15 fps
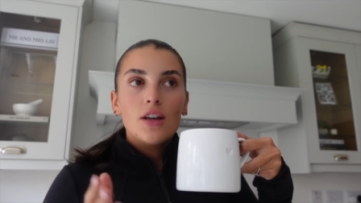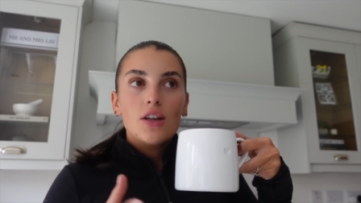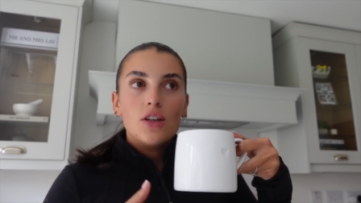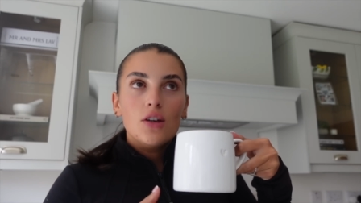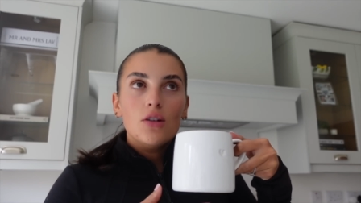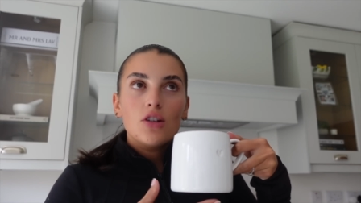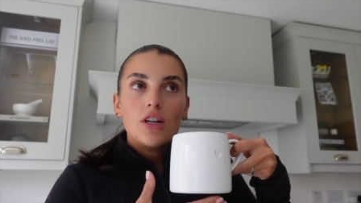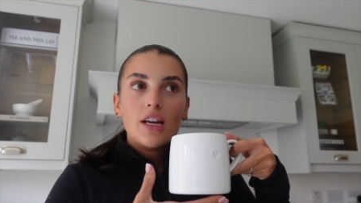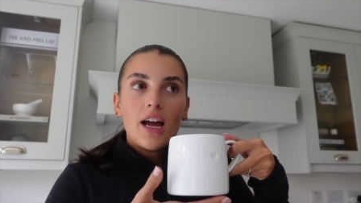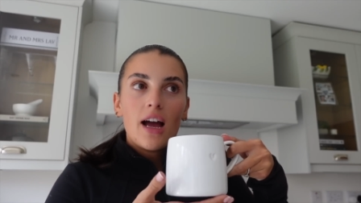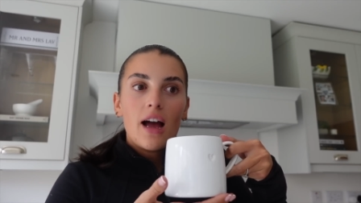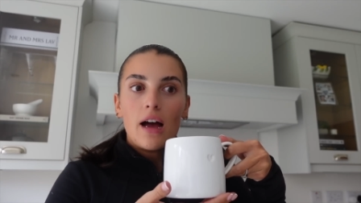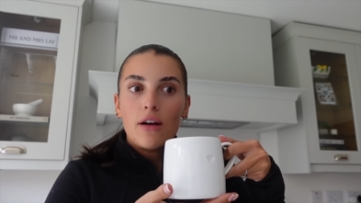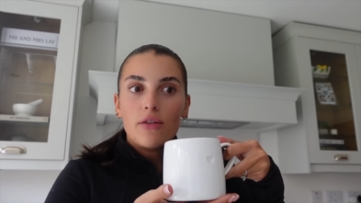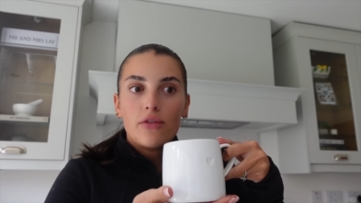Usually I
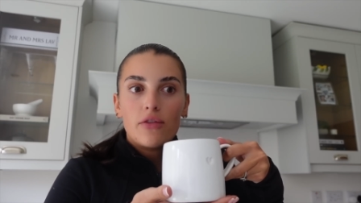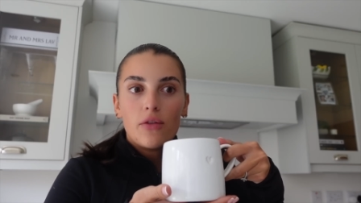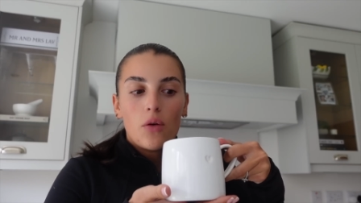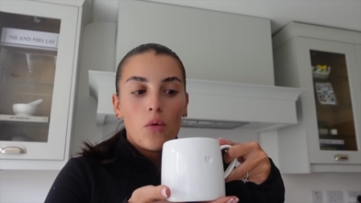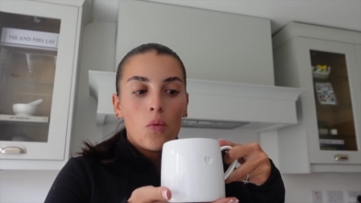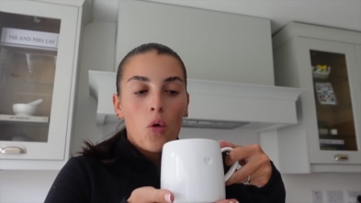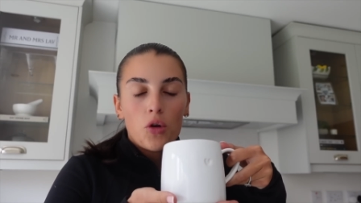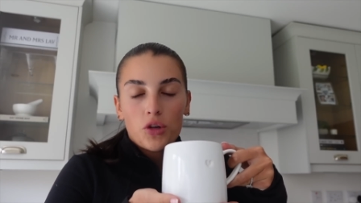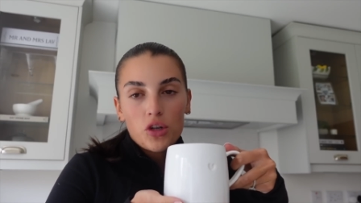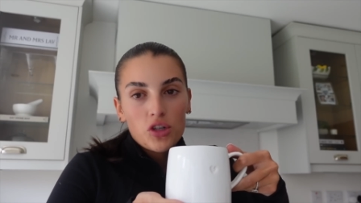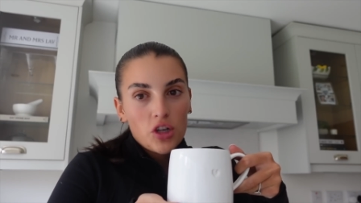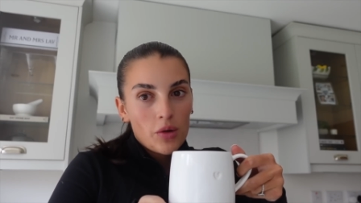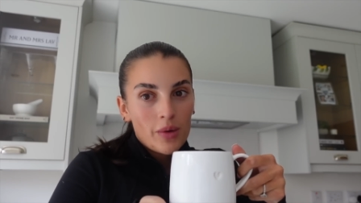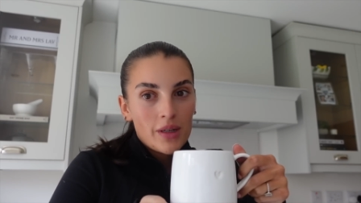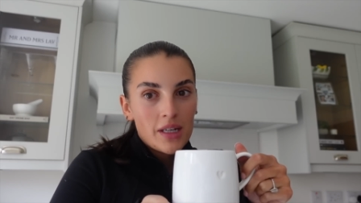have one or
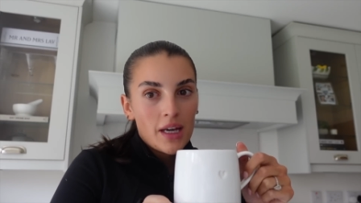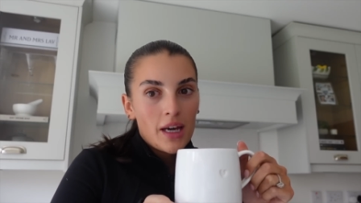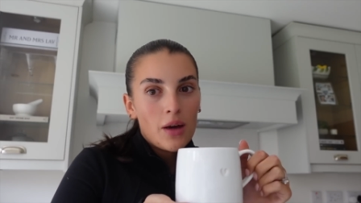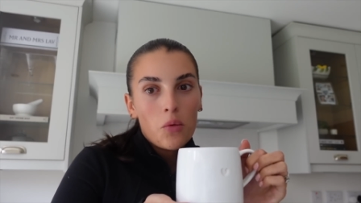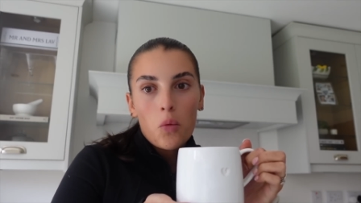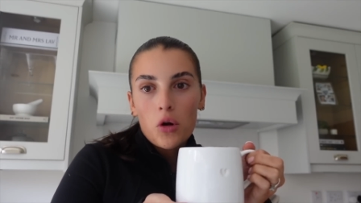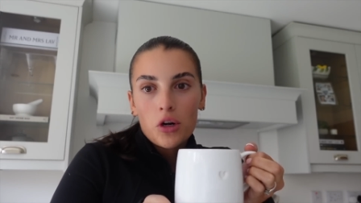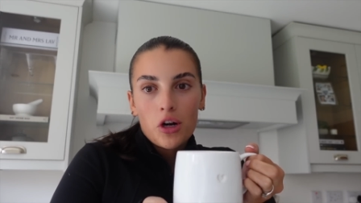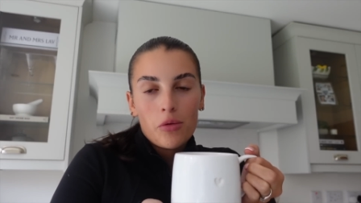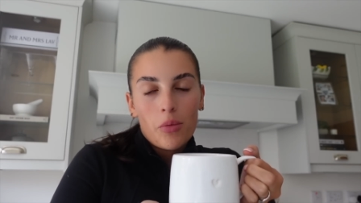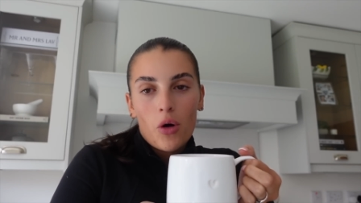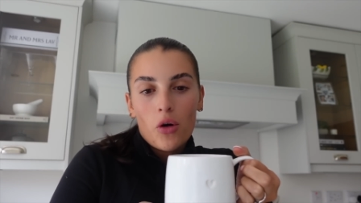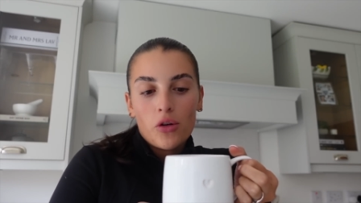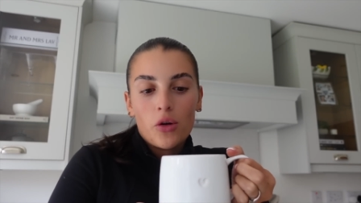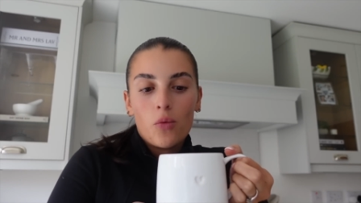two a day, one in the
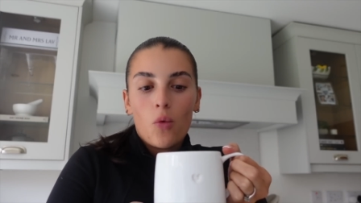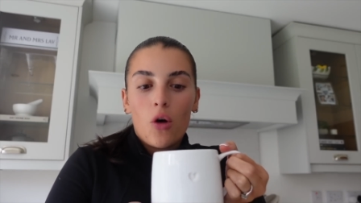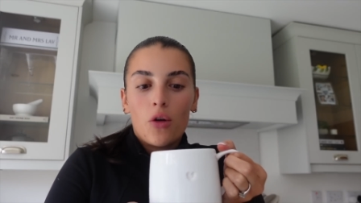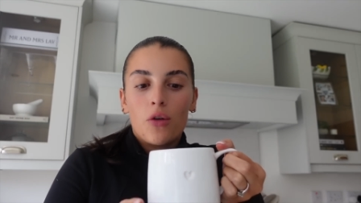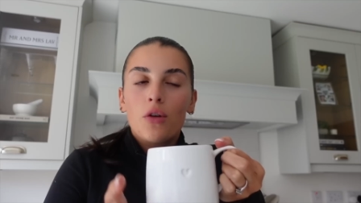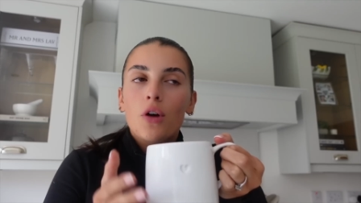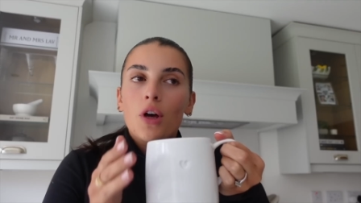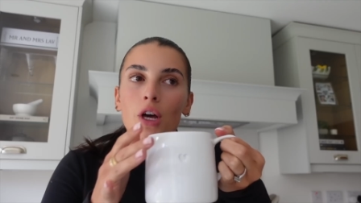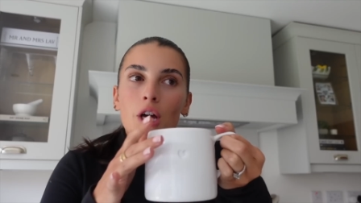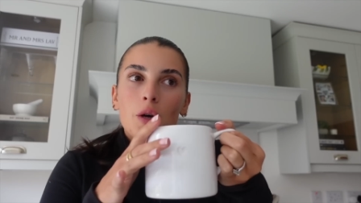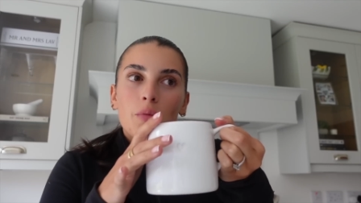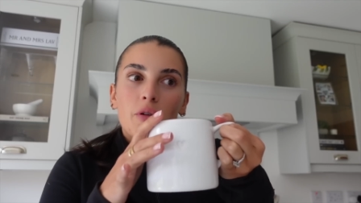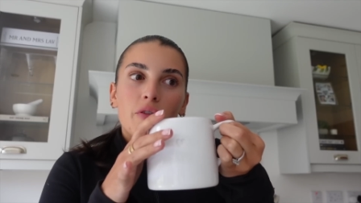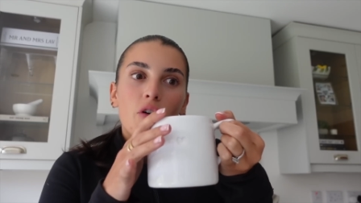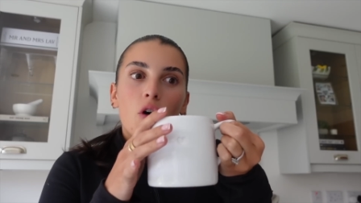morning, one
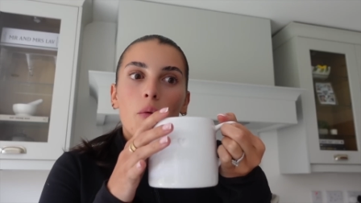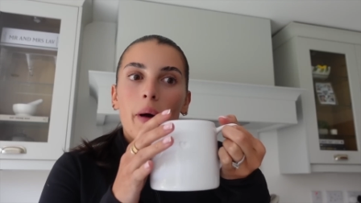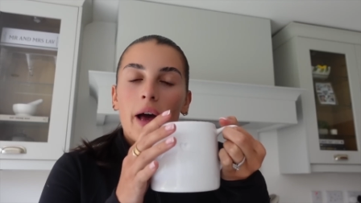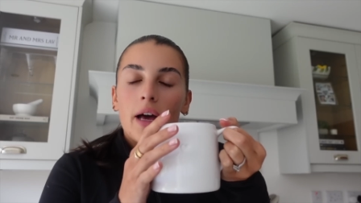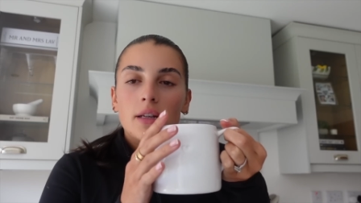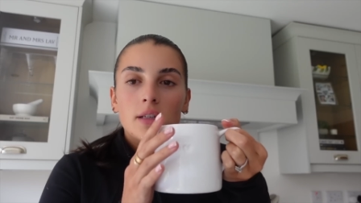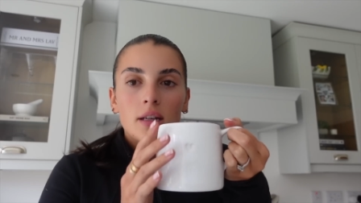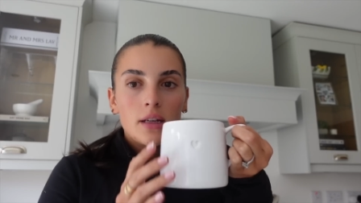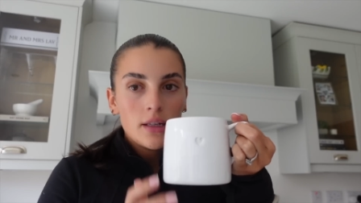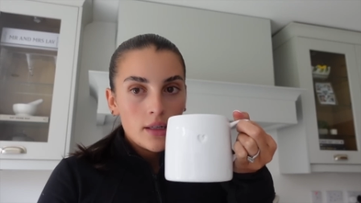before bed.